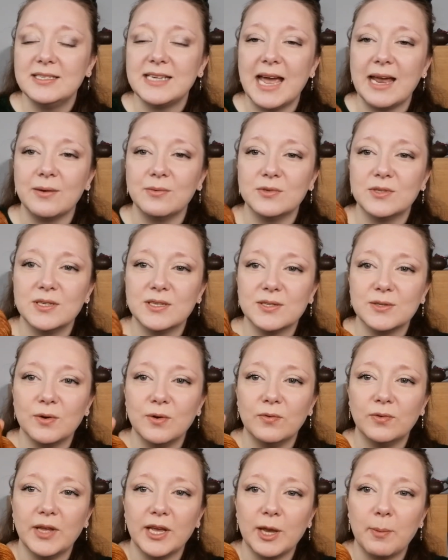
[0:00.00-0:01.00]
down to
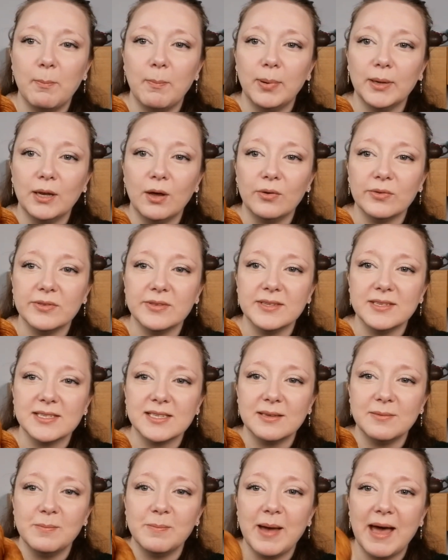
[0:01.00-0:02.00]
sort of like
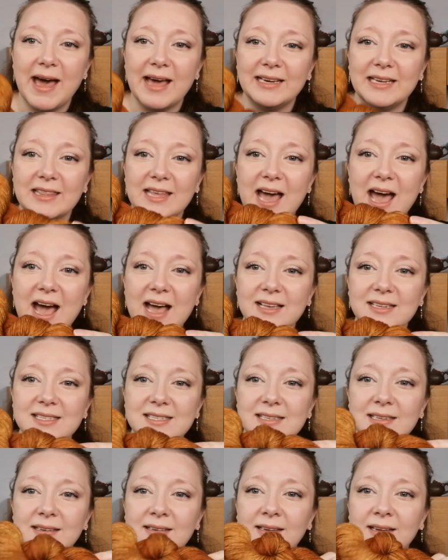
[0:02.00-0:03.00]
blondes and barely
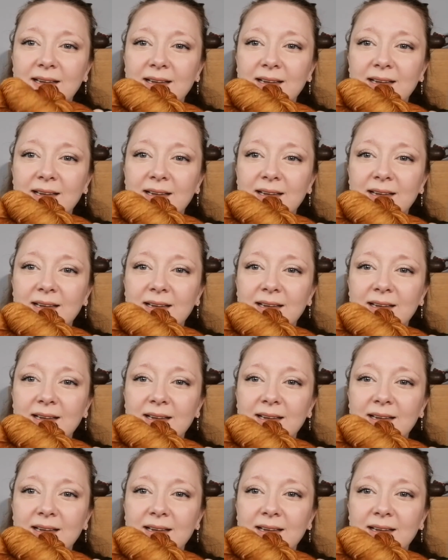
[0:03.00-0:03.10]
theirs.